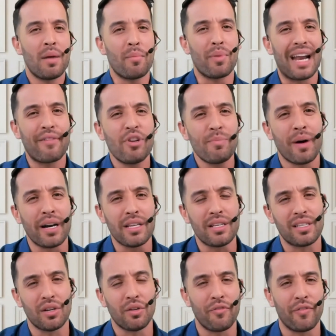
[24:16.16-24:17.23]
But everybody's
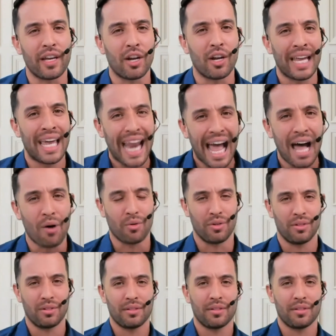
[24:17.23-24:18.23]
still figuring it out.